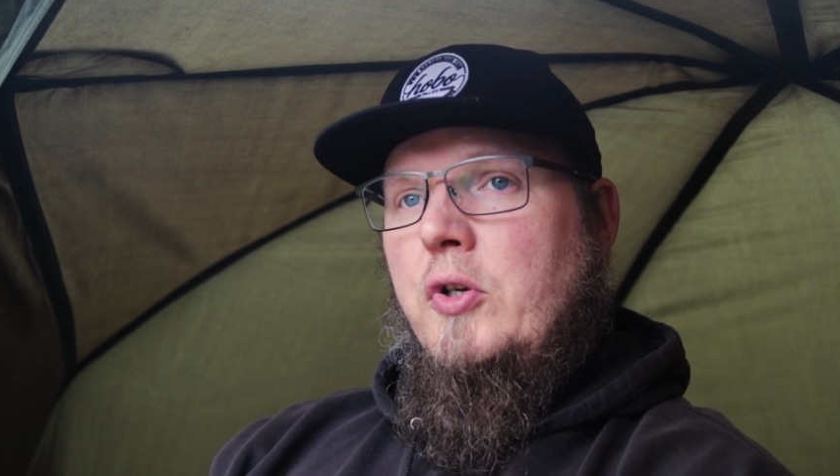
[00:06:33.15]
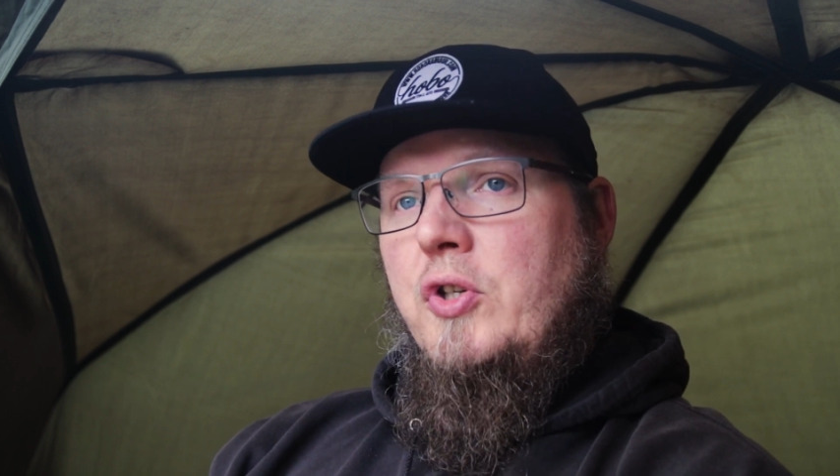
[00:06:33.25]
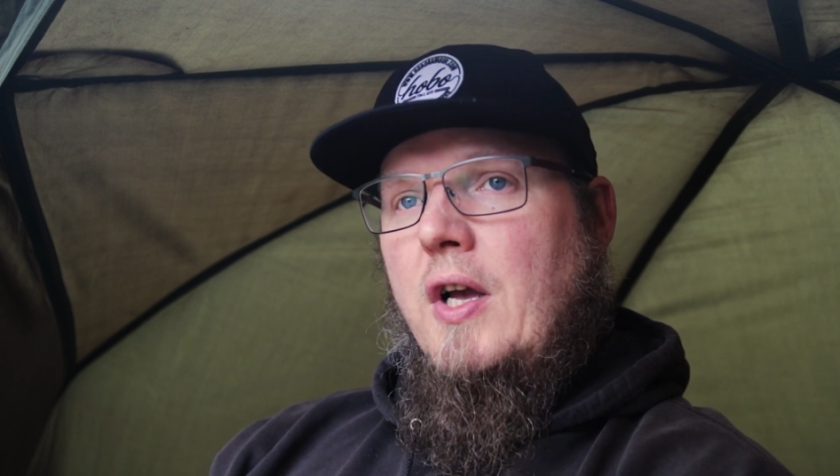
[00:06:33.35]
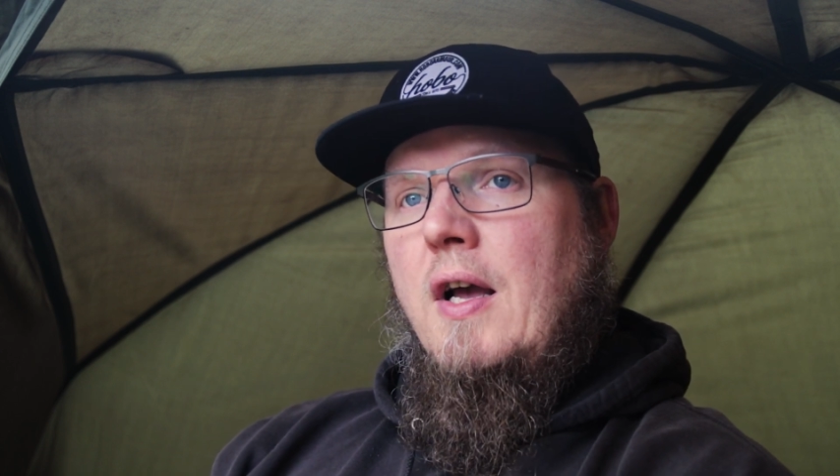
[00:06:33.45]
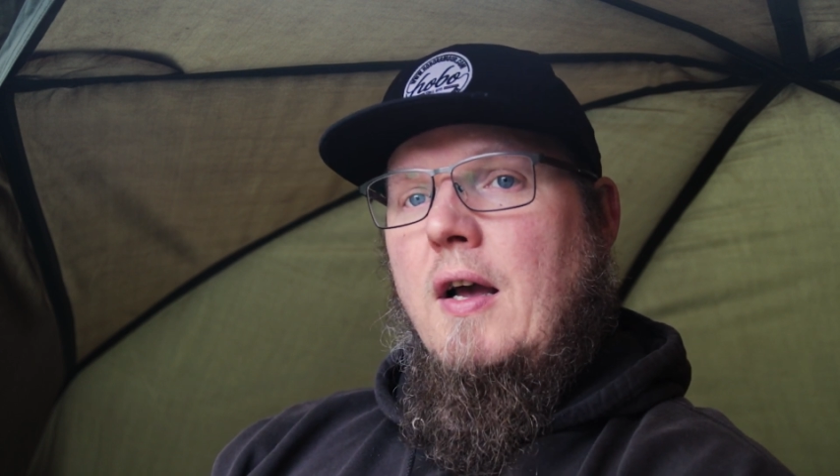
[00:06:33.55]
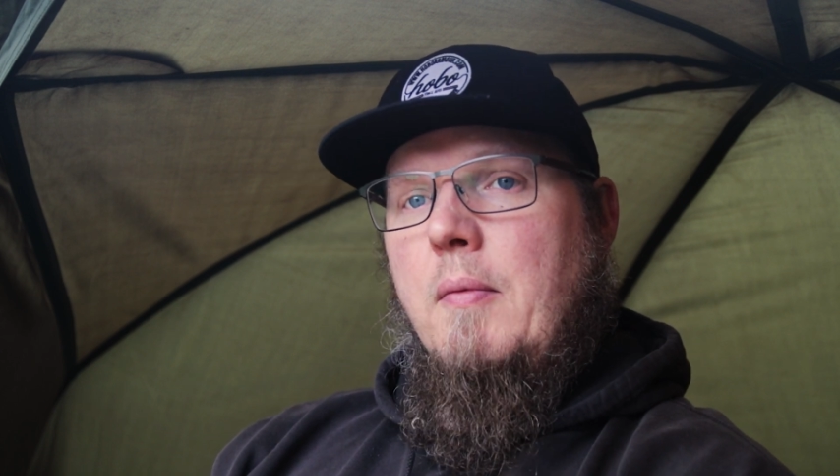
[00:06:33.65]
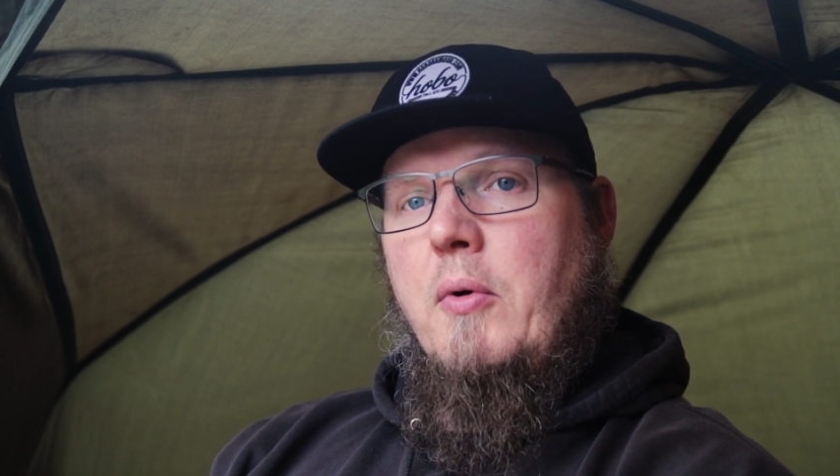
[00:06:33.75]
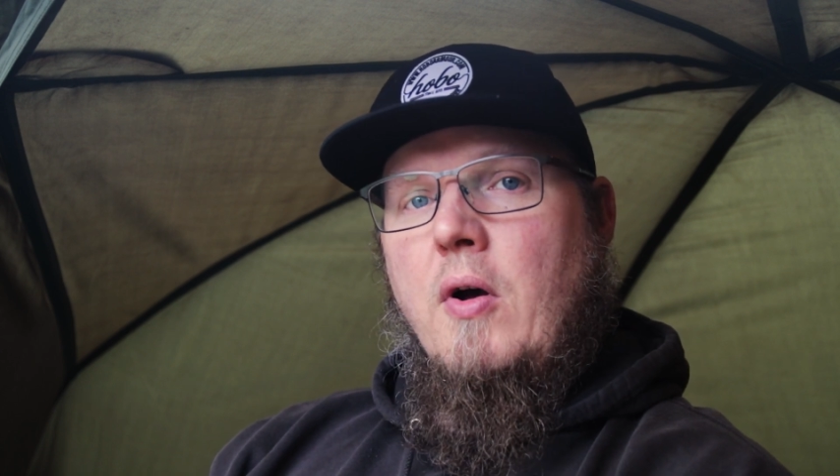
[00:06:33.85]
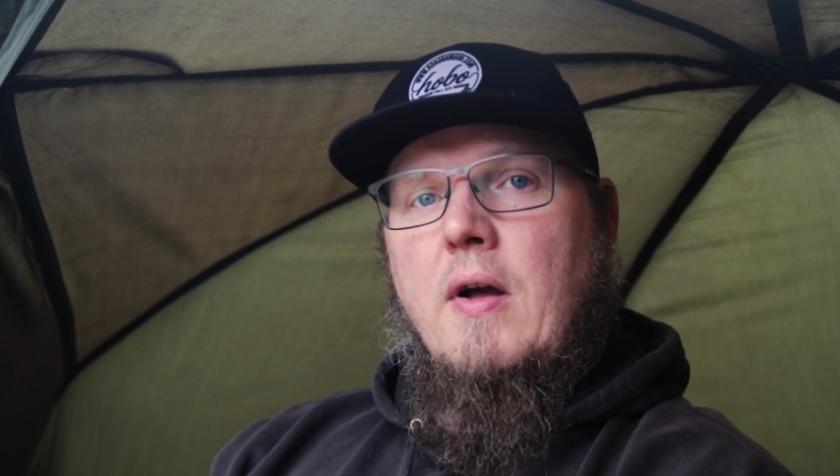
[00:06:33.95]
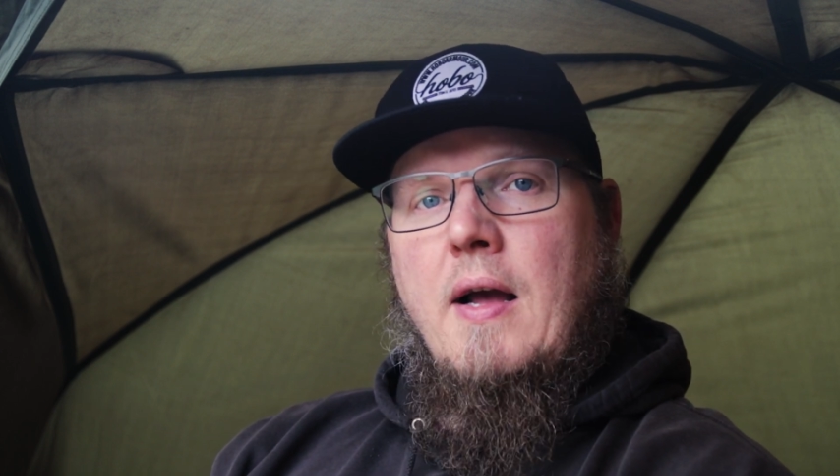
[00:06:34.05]
sharp,
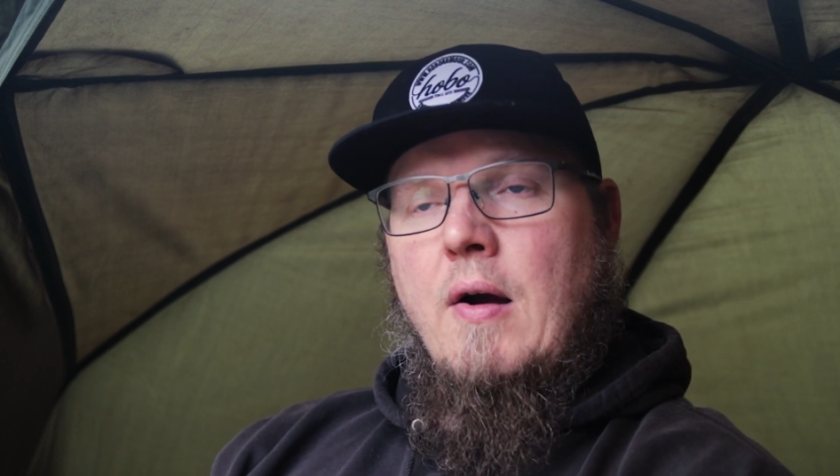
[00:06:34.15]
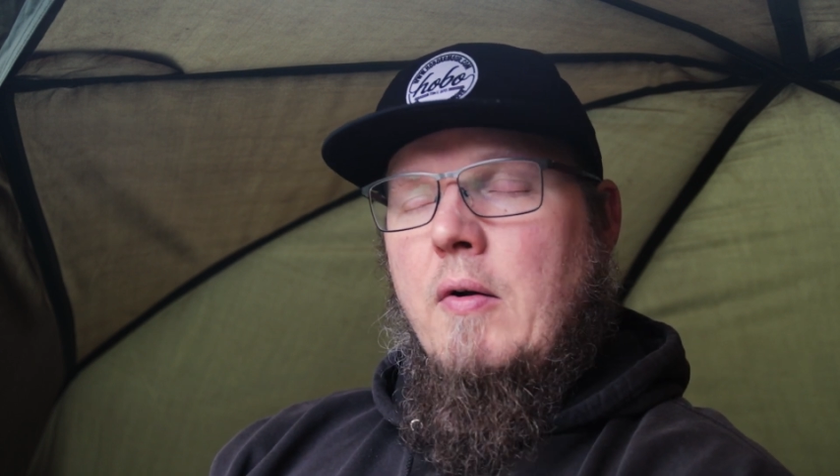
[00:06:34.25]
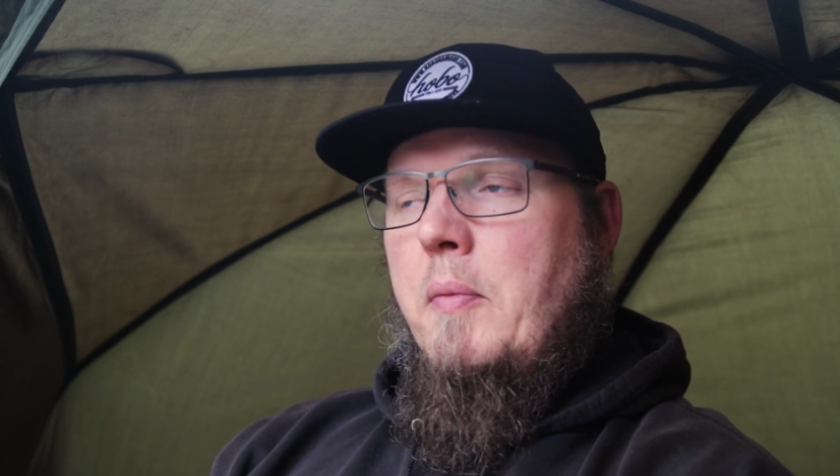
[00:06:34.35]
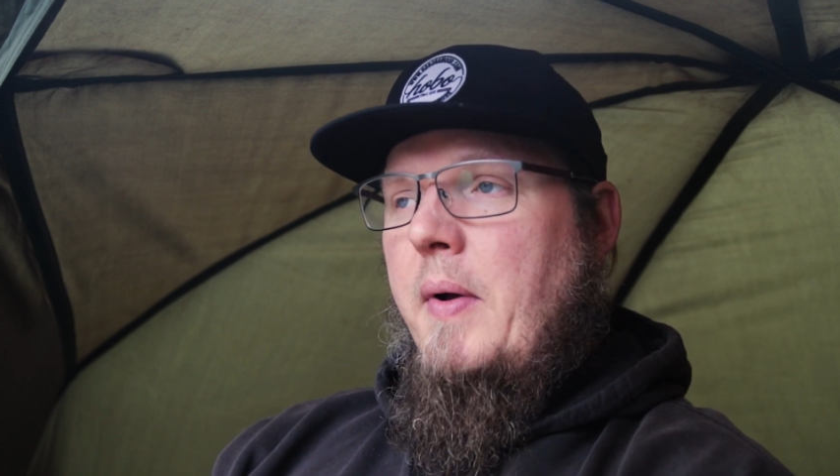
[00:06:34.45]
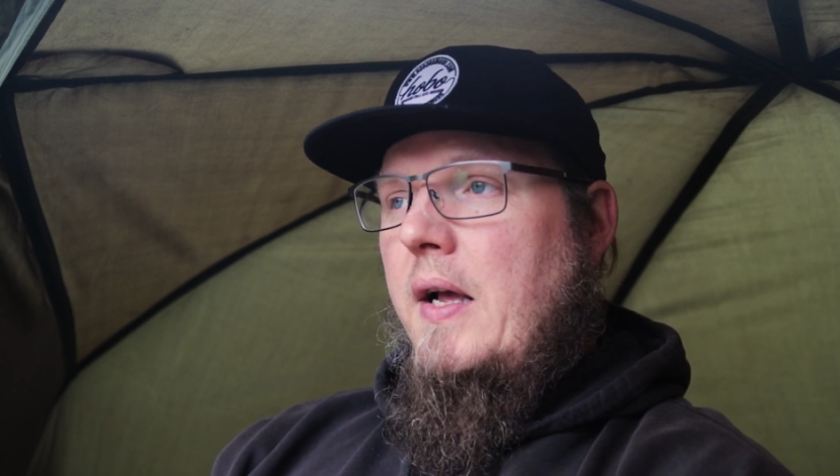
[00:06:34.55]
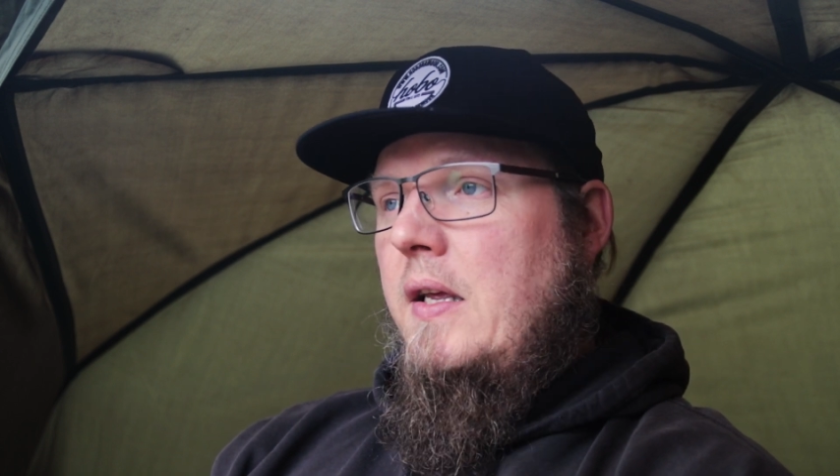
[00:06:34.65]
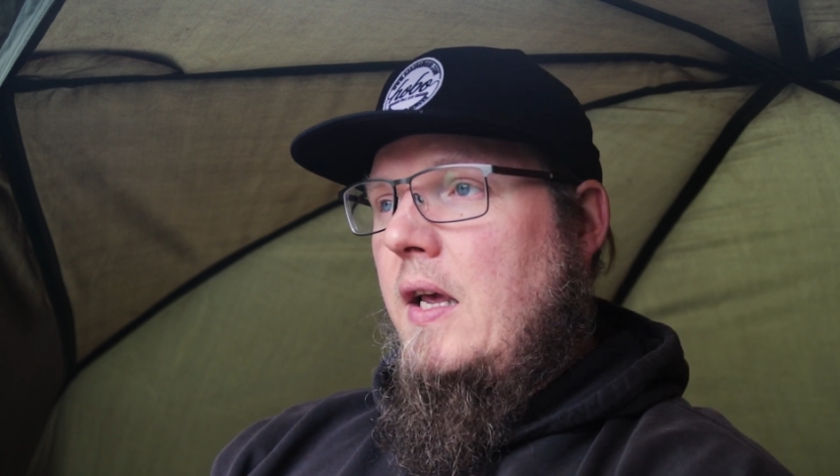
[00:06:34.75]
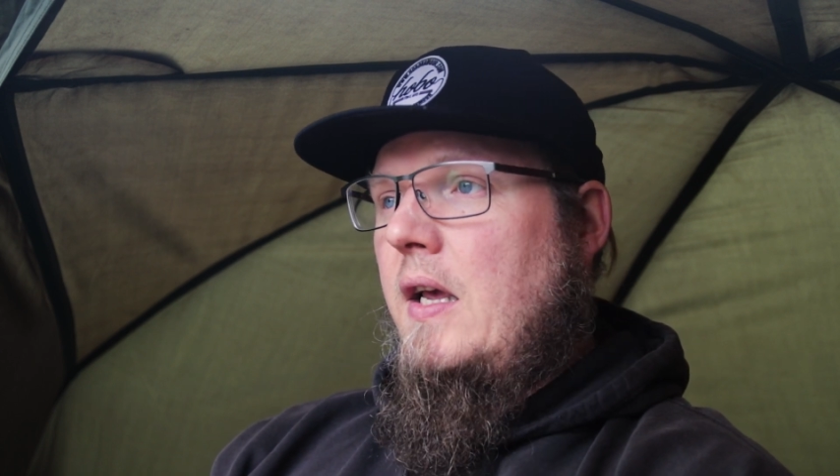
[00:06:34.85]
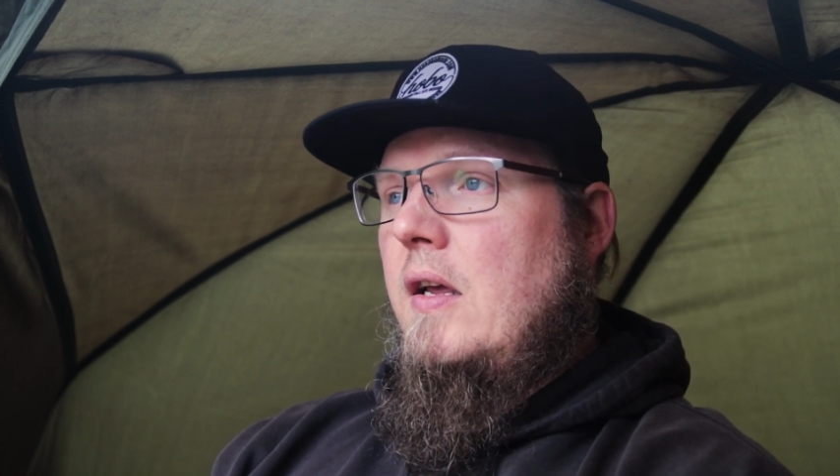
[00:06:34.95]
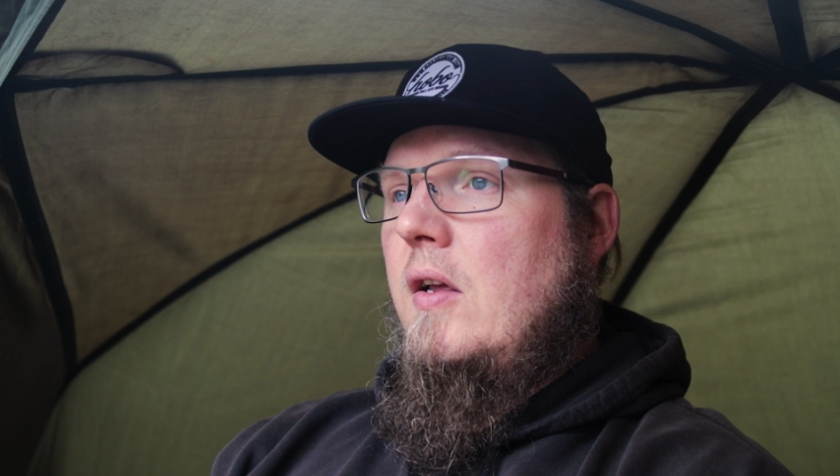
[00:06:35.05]
out of the
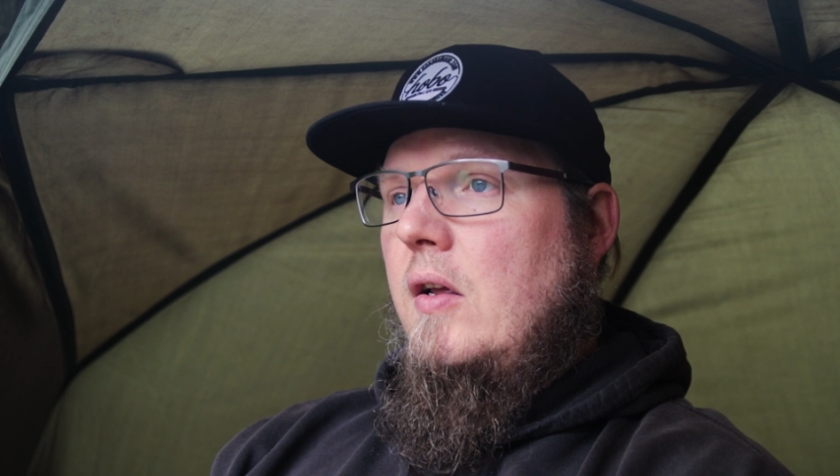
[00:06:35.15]
packet.